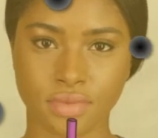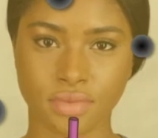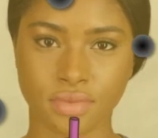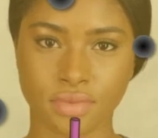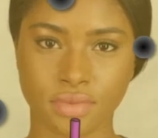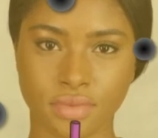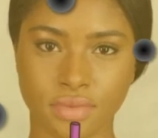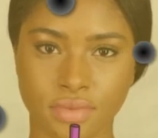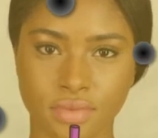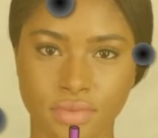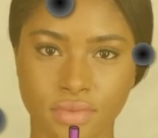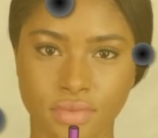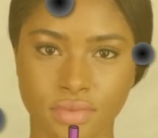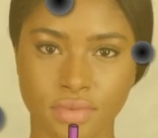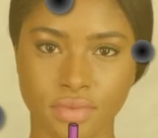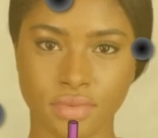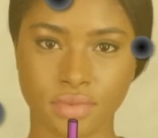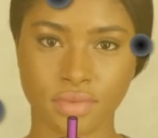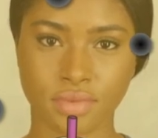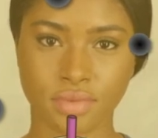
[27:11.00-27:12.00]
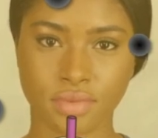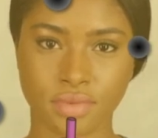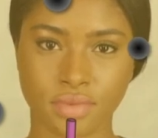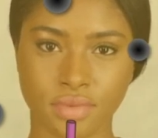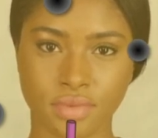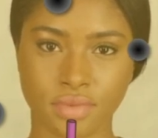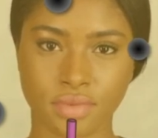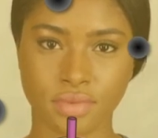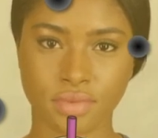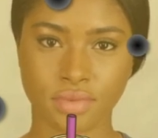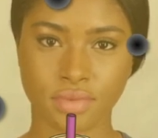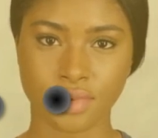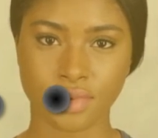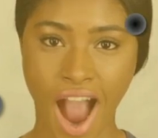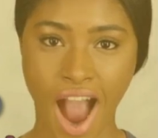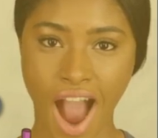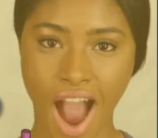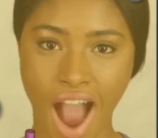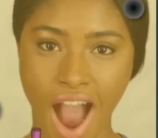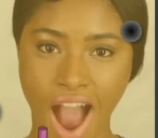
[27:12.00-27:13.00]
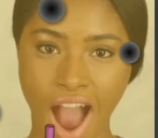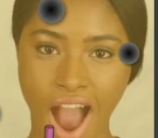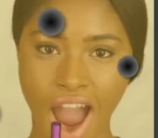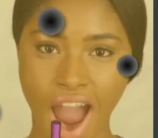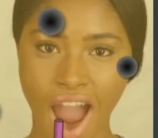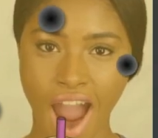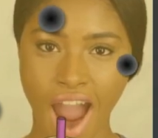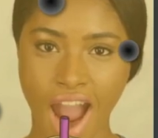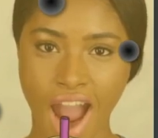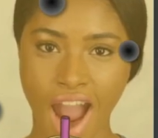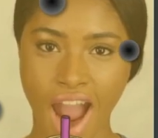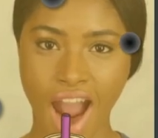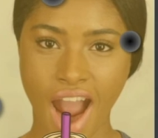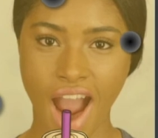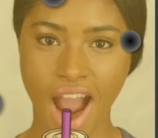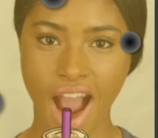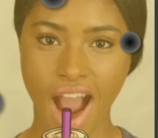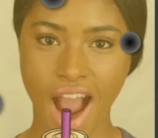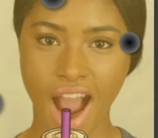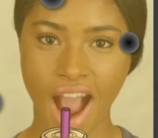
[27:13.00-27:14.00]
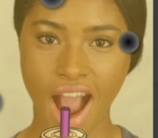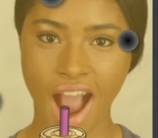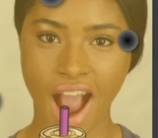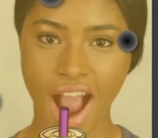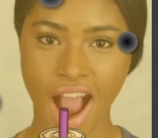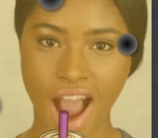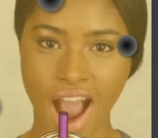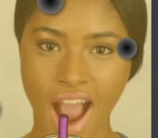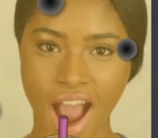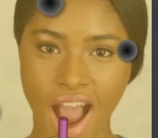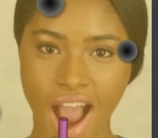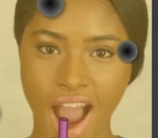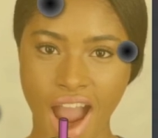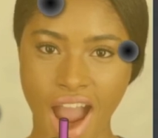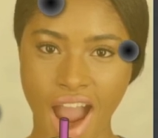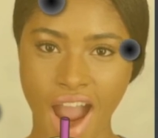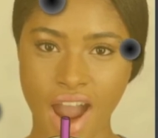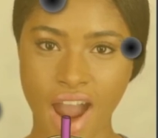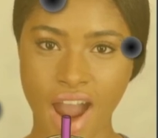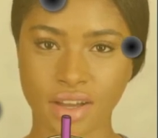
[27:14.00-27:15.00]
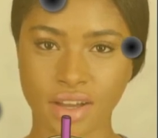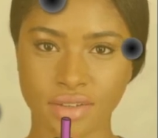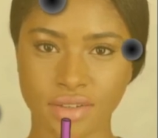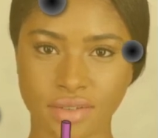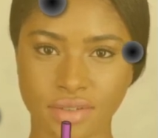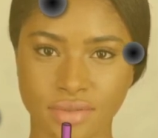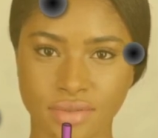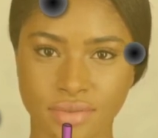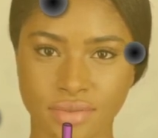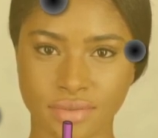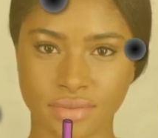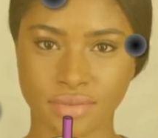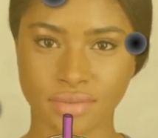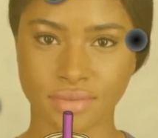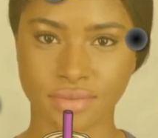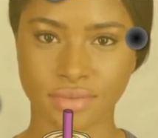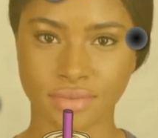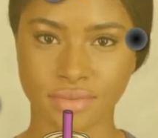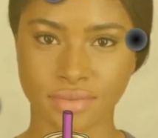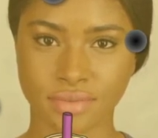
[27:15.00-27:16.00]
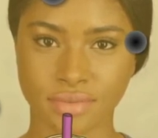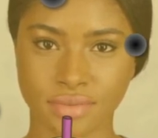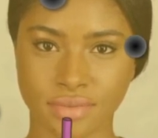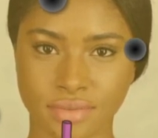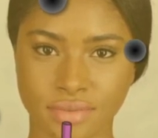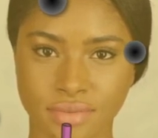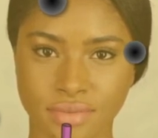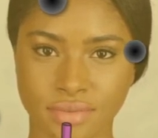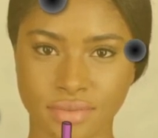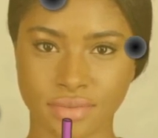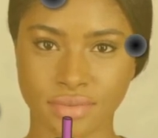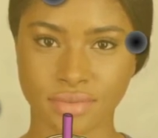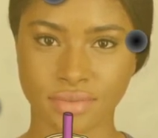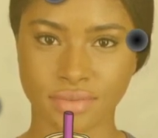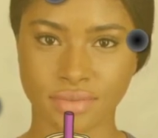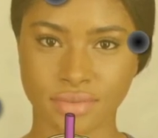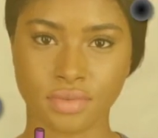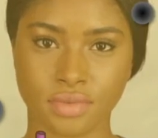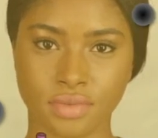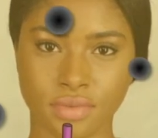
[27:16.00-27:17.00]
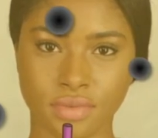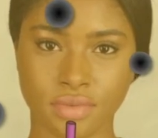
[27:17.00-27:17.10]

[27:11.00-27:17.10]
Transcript: turn off for bubble 1, turn off for bubble 2, and turn off for bubble 3.